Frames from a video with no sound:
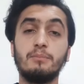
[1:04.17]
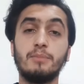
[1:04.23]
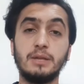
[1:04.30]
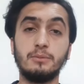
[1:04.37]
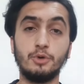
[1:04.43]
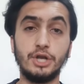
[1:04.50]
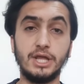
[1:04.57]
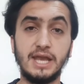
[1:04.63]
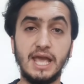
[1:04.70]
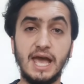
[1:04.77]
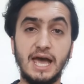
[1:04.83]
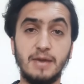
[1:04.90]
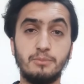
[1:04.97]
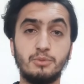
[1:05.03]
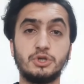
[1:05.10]
pulmonary
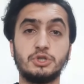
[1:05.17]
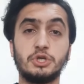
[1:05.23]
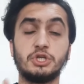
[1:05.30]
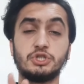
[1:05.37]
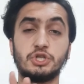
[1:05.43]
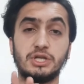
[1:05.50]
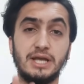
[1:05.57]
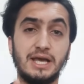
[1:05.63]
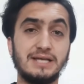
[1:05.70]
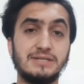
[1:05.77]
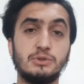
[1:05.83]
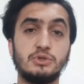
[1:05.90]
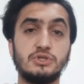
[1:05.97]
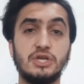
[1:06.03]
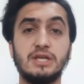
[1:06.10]
hypertension
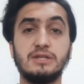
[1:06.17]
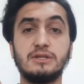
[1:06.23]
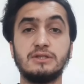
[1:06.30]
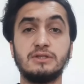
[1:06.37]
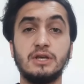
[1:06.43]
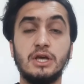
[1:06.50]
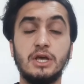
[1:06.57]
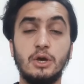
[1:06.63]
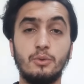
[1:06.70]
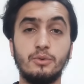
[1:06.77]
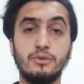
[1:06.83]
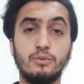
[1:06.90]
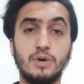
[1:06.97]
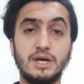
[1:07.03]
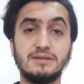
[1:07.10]
associated
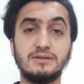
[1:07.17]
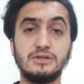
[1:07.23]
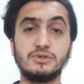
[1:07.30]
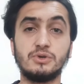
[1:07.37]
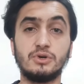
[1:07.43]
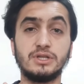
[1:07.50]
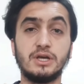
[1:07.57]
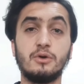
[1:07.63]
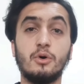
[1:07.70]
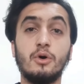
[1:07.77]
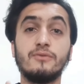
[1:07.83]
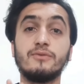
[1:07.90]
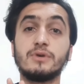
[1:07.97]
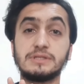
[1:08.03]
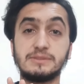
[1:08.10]
with what disorder
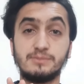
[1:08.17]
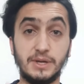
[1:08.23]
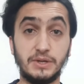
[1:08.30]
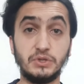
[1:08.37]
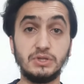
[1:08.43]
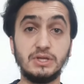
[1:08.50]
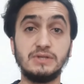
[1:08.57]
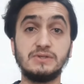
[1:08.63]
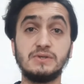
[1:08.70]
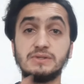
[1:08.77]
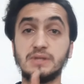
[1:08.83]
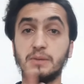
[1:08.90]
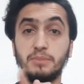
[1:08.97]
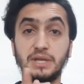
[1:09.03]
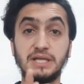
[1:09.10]
of respiratory
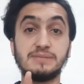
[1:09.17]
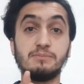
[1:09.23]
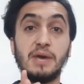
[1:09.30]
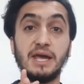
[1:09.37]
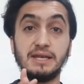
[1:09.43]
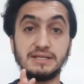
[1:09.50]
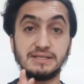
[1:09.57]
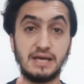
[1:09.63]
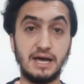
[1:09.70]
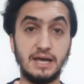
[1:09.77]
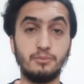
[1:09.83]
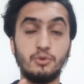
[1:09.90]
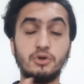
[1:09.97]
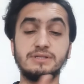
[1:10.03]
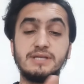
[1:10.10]
system plus minus
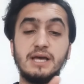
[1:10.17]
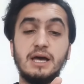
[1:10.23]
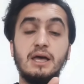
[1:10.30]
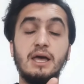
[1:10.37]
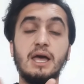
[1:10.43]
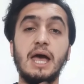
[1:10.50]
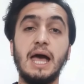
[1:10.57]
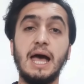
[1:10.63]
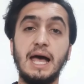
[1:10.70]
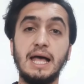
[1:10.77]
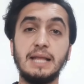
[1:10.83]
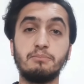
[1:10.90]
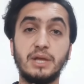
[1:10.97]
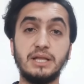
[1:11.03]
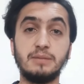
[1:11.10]
hypoxia,
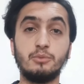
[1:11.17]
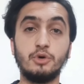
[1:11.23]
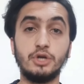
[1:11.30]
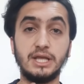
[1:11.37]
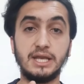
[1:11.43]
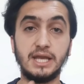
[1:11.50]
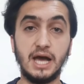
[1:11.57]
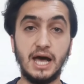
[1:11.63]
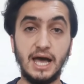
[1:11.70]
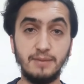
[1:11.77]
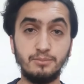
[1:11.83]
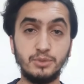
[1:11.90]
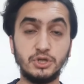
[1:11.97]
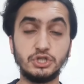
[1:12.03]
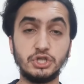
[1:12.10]
and pulmonary
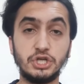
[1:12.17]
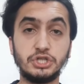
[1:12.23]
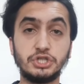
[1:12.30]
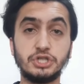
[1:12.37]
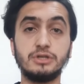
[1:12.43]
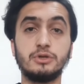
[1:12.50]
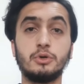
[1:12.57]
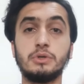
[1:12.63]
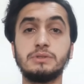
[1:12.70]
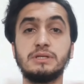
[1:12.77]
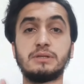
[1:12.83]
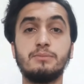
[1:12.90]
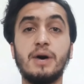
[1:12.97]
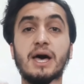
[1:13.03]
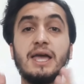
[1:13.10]
hypertension
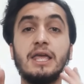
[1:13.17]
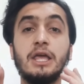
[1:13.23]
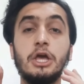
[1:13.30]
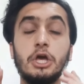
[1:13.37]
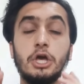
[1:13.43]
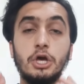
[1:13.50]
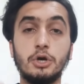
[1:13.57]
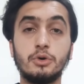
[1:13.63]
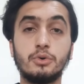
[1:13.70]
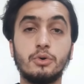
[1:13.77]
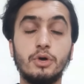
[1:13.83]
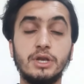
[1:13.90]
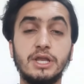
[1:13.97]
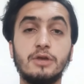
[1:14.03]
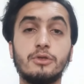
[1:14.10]
caused by
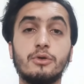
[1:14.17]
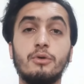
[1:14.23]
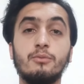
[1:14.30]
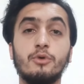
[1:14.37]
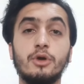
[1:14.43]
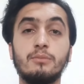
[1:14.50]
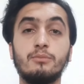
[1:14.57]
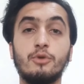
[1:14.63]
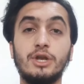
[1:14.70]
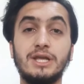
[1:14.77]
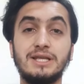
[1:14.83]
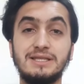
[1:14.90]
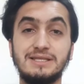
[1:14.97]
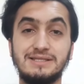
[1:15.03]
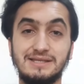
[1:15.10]
chronic
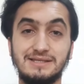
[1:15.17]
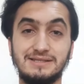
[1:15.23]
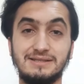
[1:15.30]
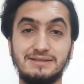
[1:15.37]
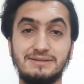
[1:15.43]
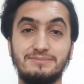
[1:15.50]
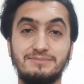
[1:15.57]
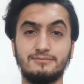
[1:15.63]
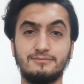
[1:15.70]
thromboembolic diseases.